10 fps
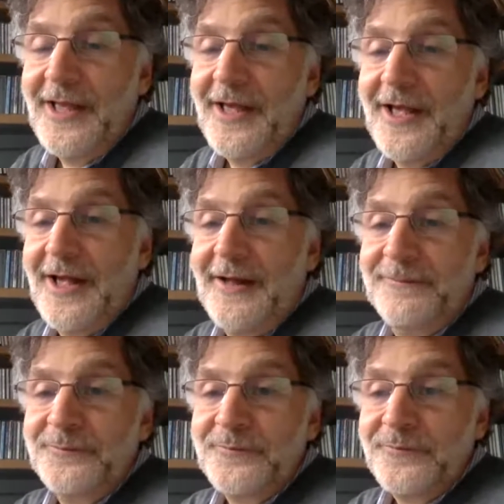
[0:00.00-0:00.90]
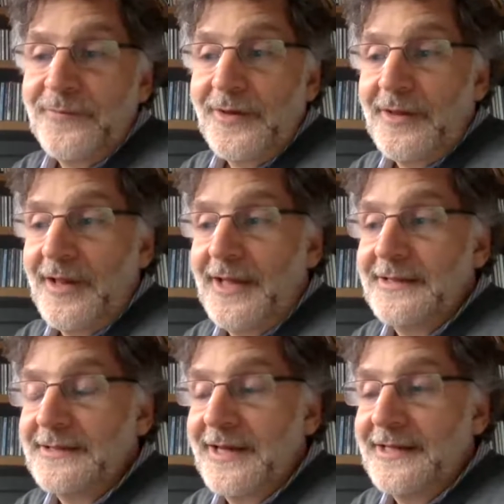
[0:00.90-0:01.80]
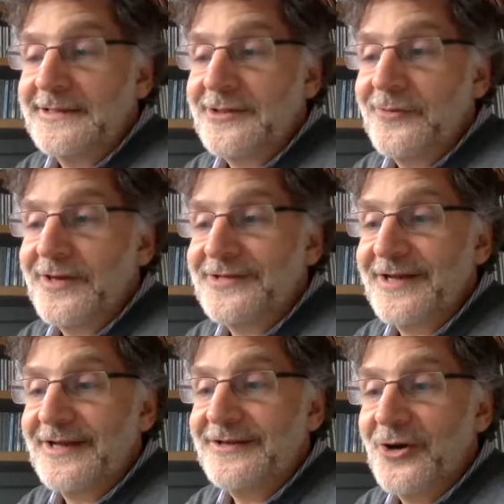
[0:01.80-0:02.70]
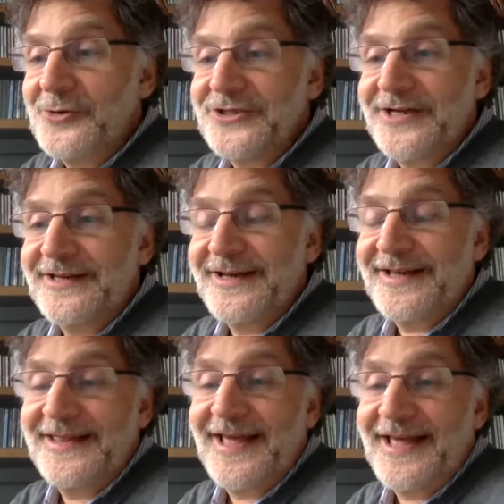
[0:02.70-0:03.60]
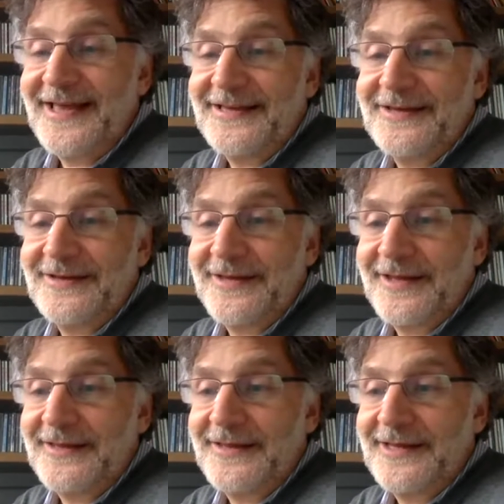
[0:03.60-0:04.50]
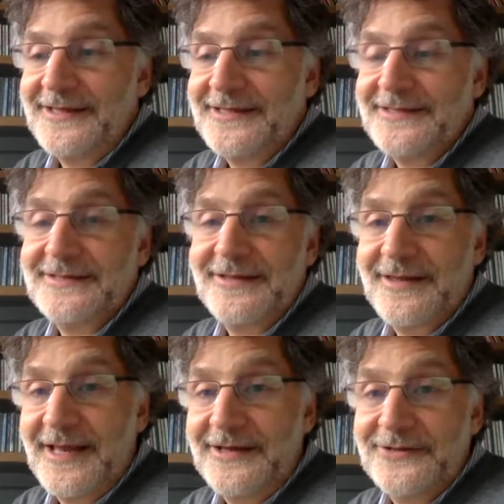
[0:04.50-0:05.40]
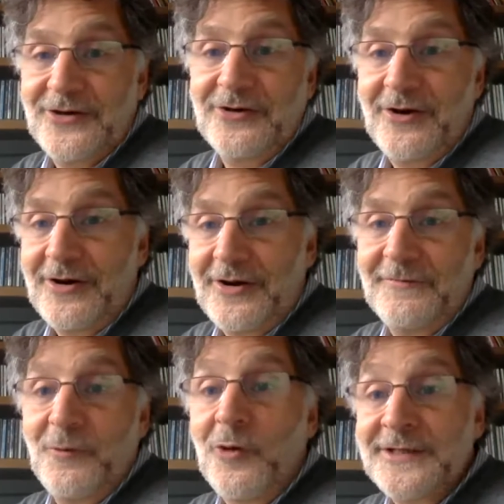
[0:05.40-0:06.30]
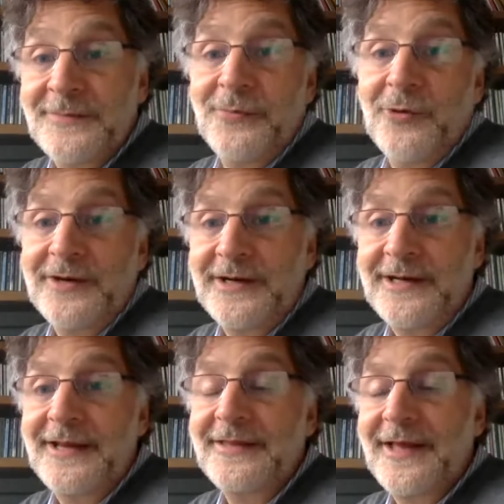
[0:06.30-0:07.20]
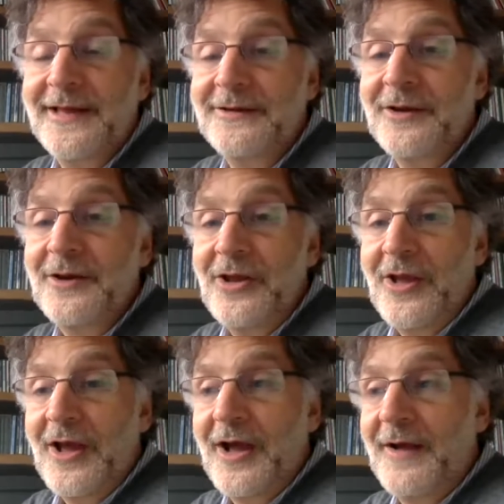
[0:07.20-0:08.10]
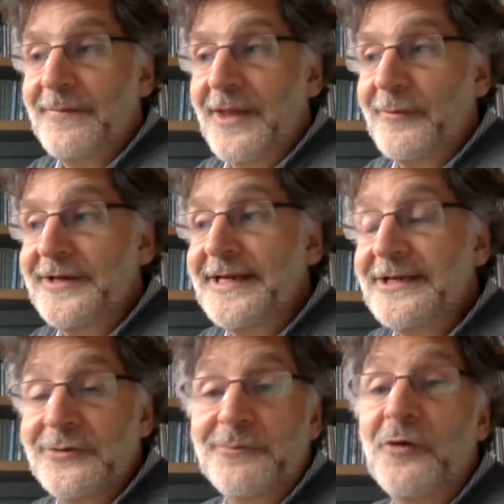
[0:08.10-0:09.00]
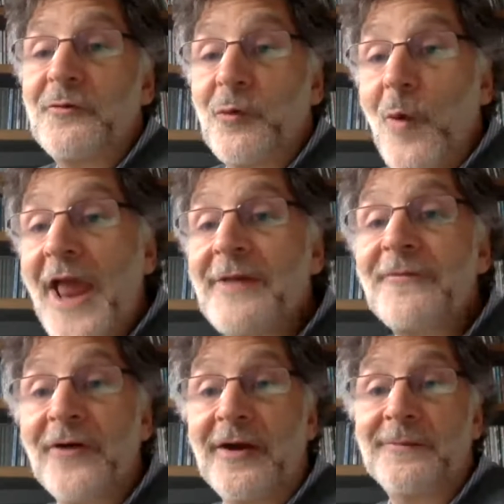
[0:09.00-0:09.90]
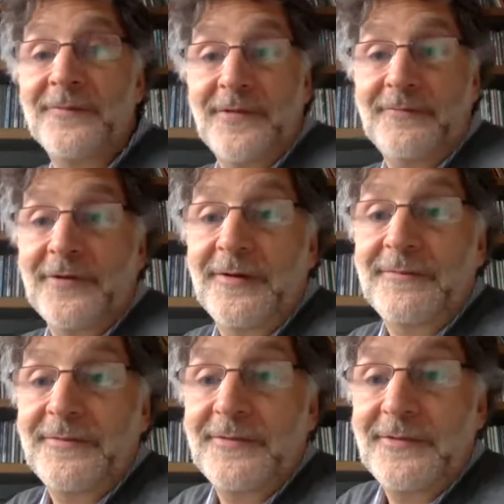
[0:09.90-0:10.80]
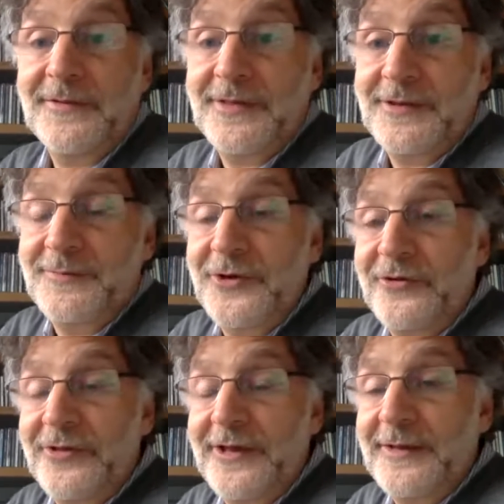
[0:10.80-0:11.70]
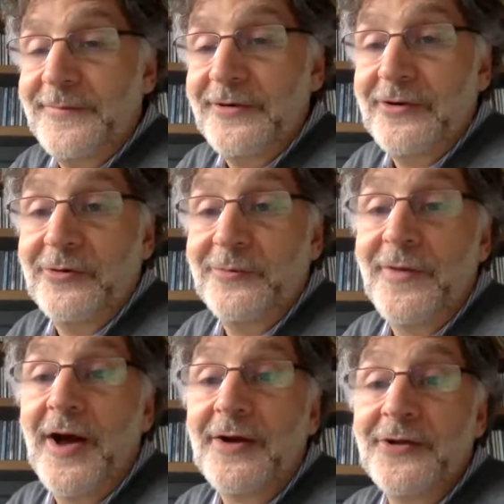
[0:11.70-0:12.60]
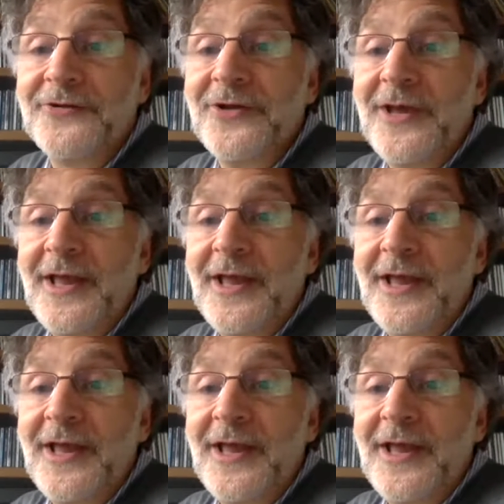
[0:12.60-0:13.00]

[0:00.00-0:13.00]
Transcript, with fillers: Um, and and so there's a notion that that these things are are of course important, and that um, that we need to move away from from the purely empirical models.